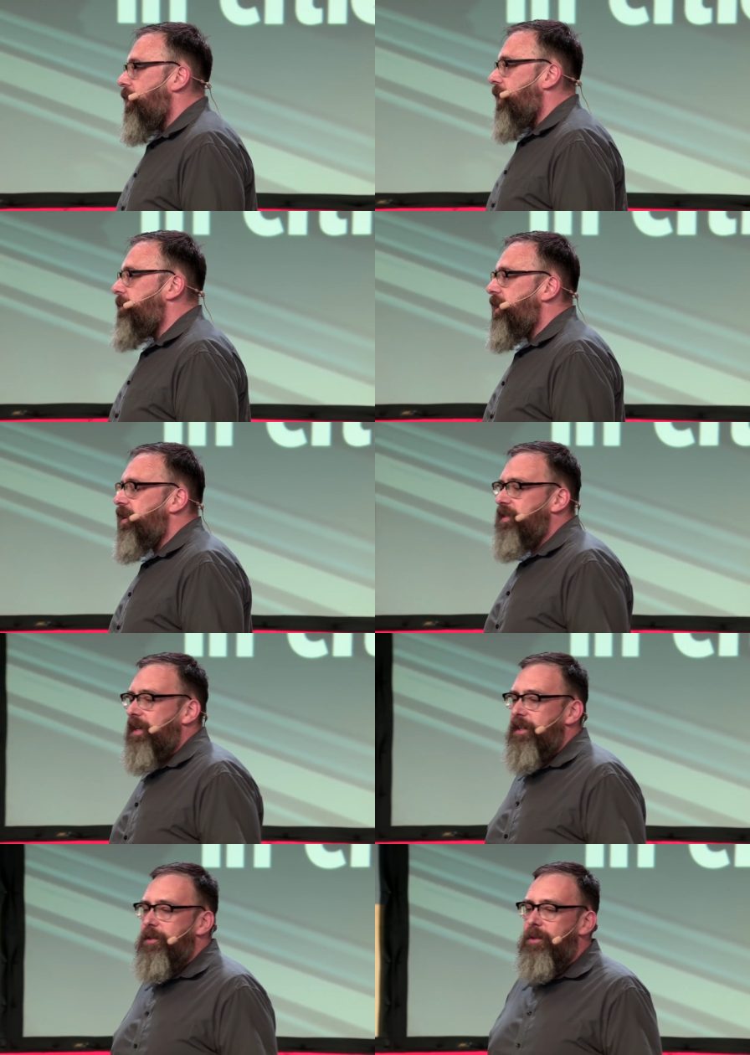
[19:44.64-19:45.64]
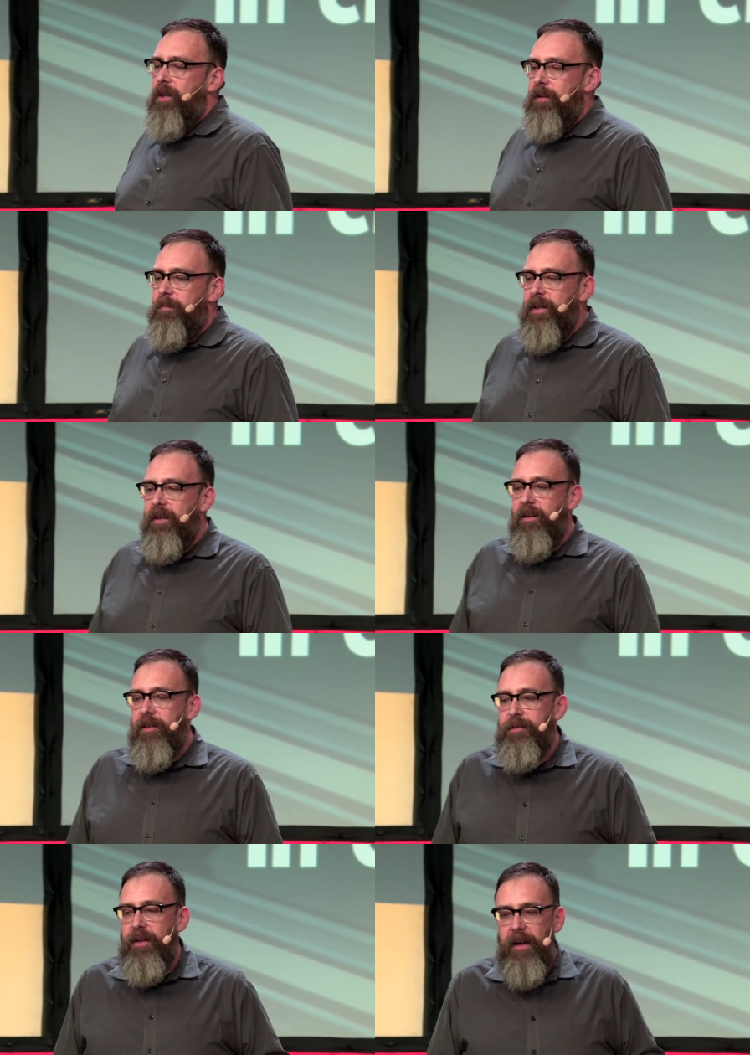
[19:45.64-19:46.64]
And because I enjoy picking
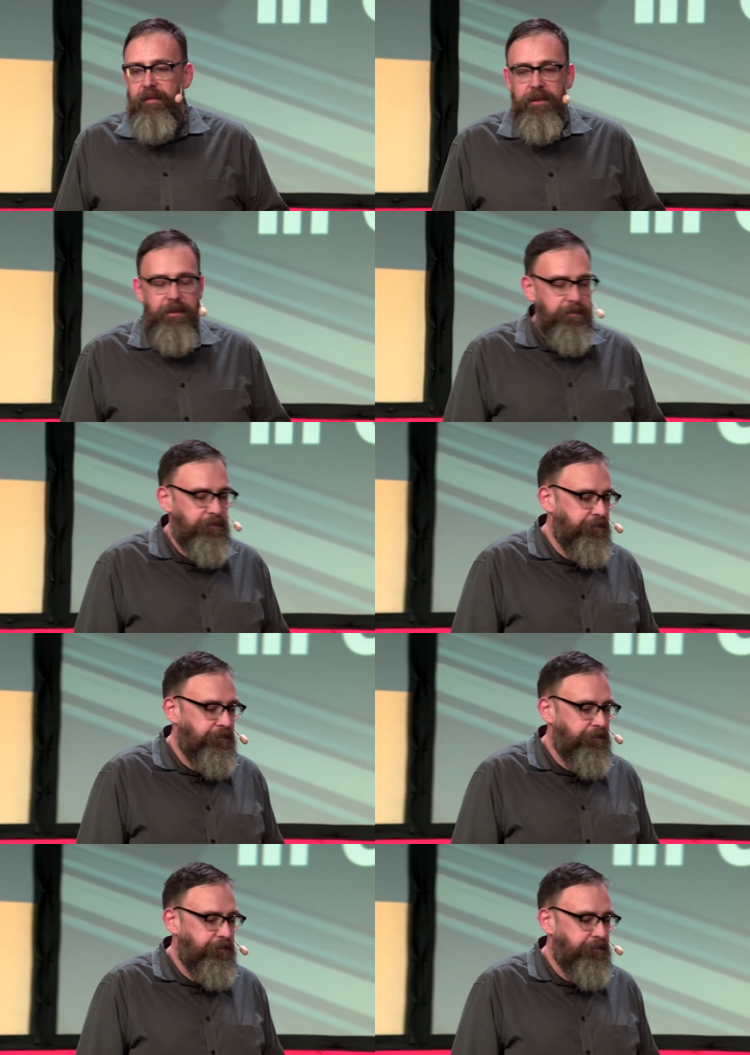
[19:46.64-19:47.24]
on Travis,